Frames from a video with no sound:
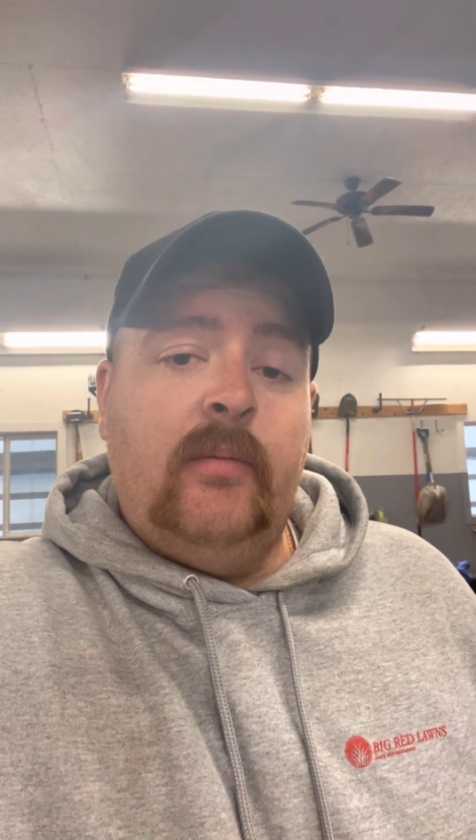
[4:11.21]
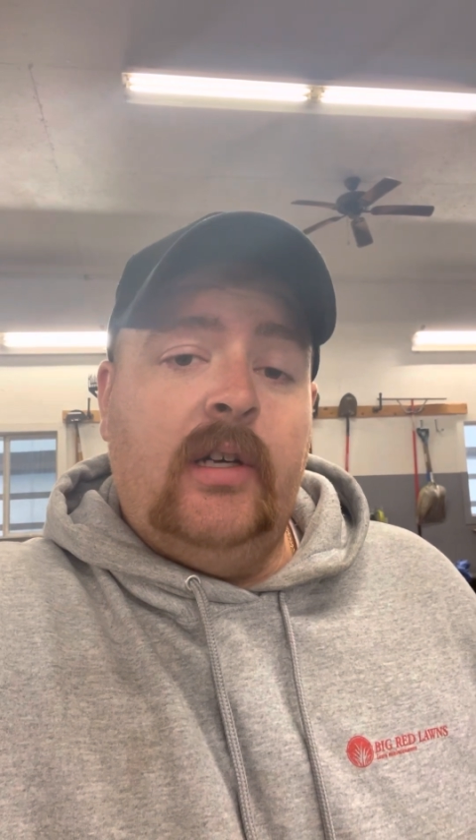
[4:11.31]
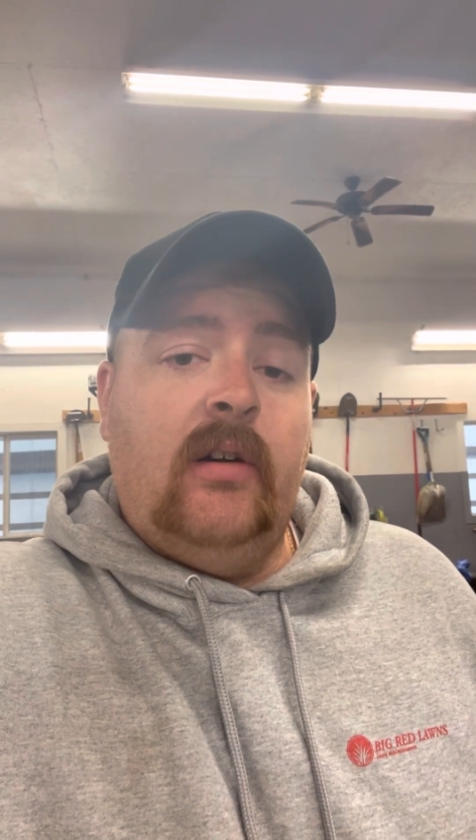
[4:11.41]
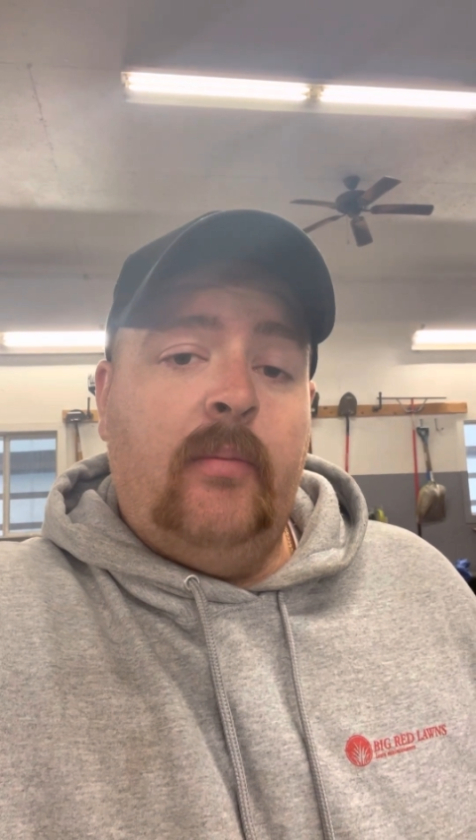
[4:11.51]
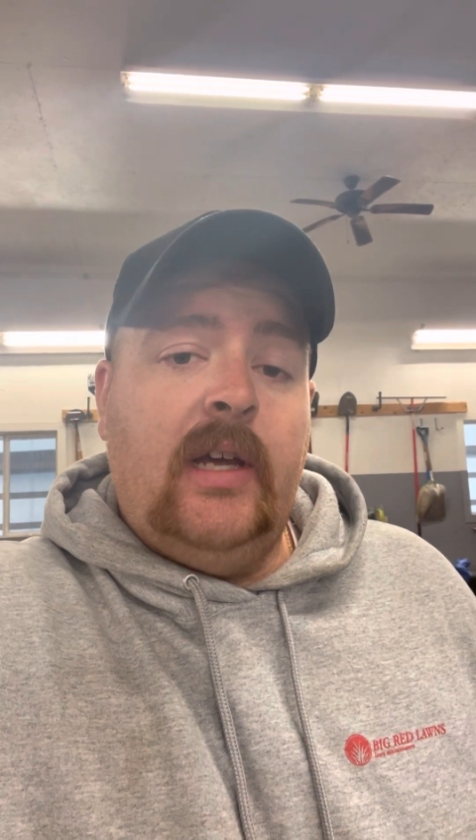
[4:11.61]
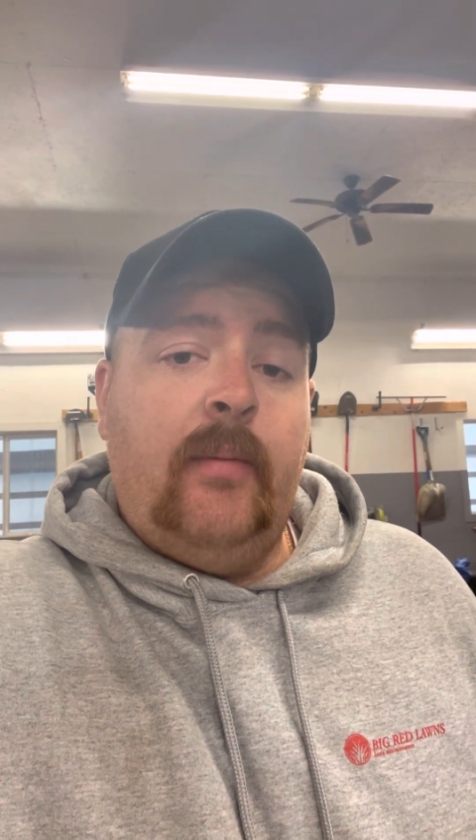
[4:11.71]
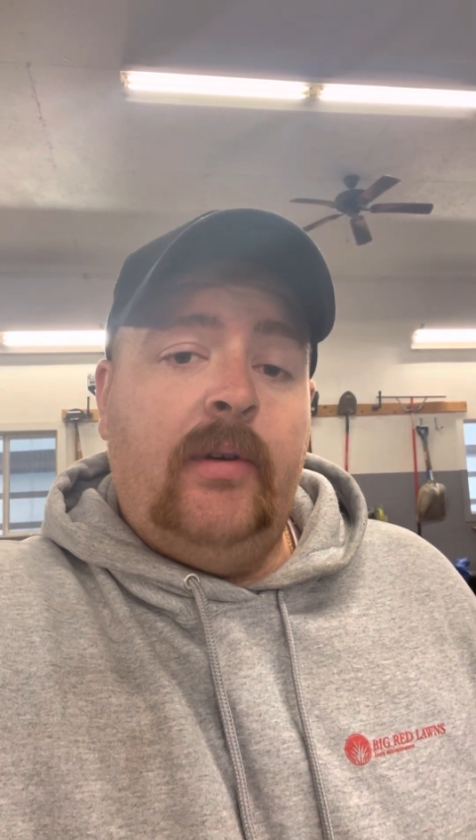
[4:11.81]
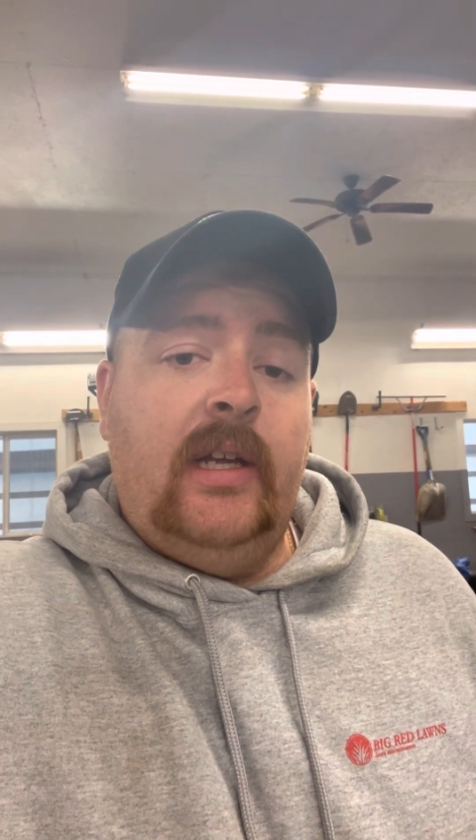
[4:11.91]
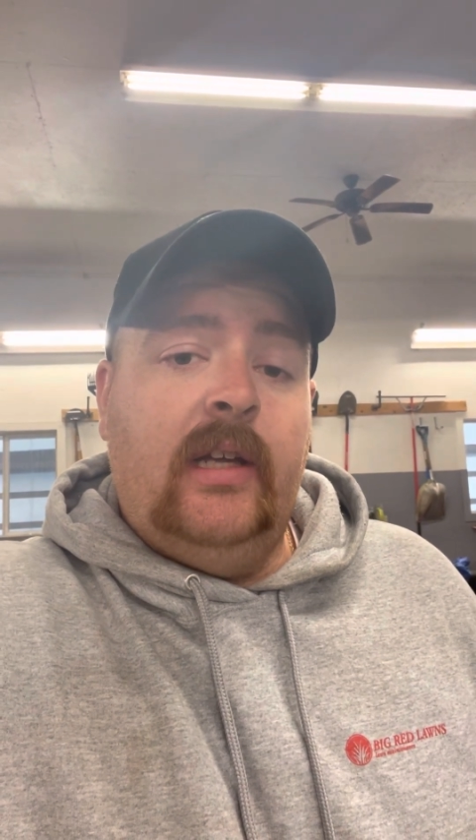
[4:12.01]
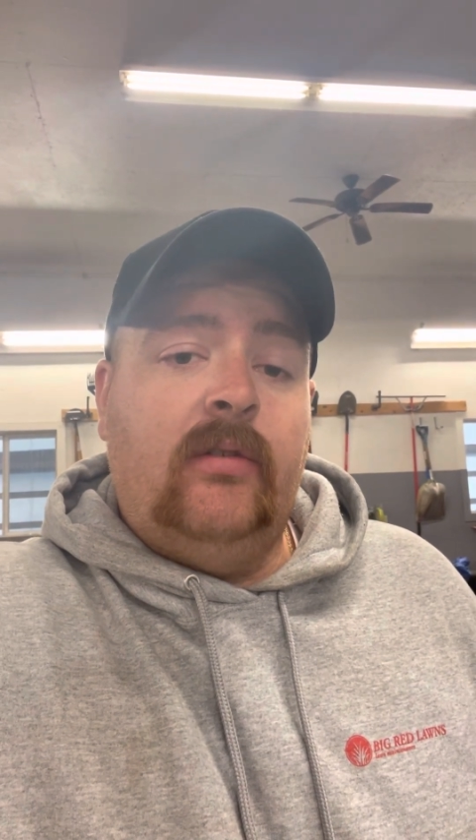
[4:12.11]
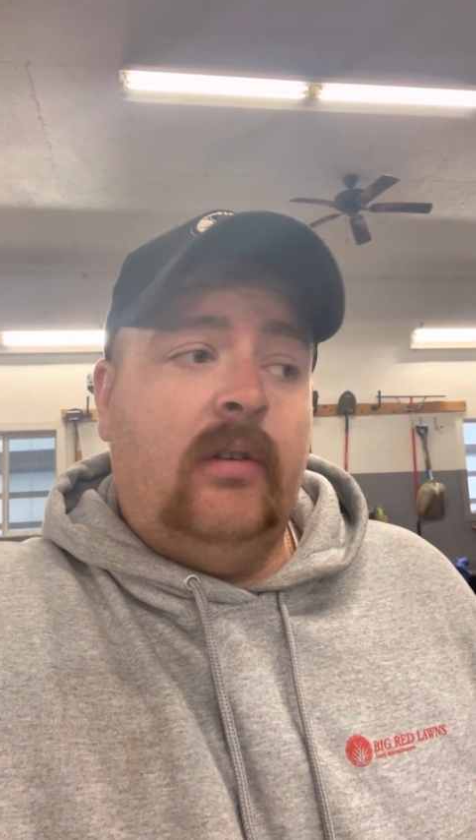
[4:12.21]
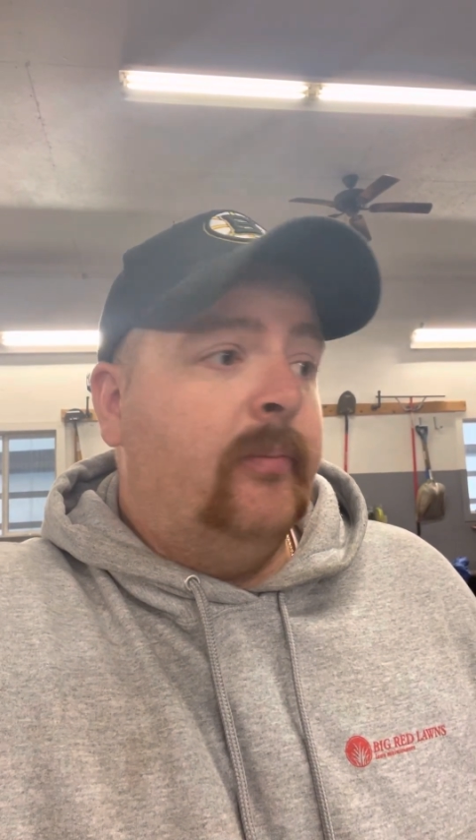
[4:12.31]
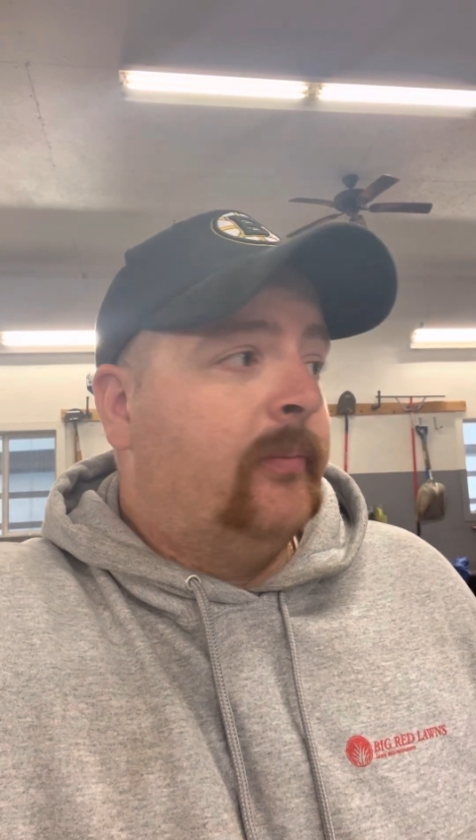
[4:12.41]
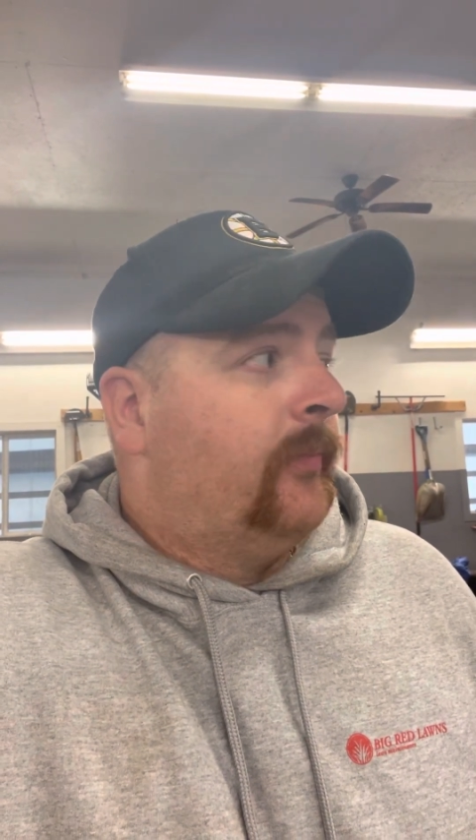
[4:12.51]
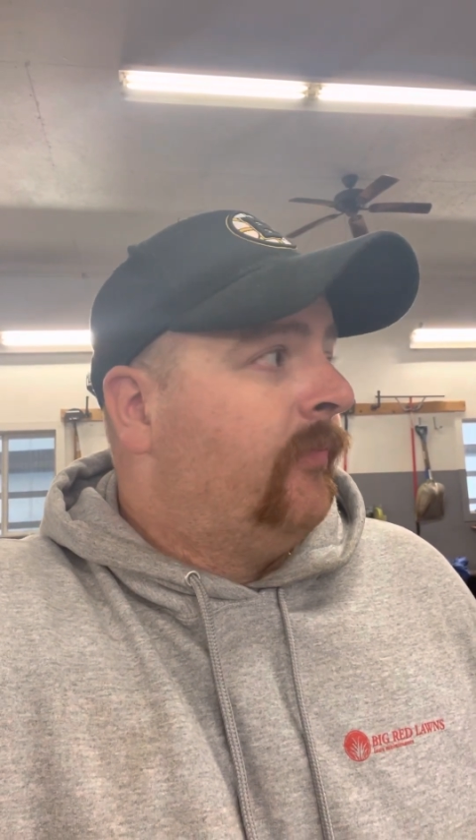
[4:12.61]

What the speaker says: me know. I'd be happy to answer them.